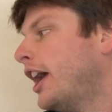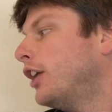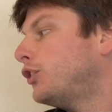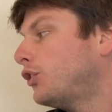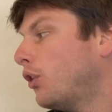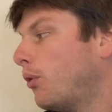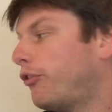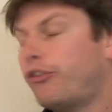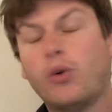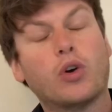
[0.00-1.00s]
So
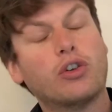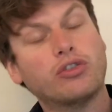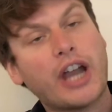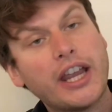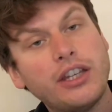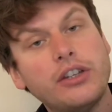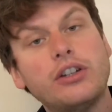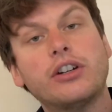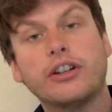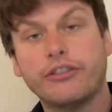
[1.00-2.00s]
for
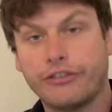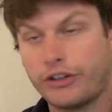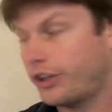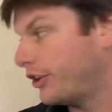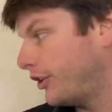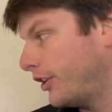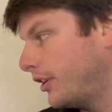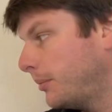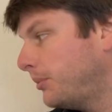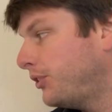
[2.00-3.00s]
regular
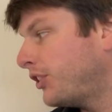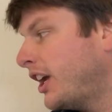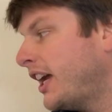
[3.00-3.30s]
verbs,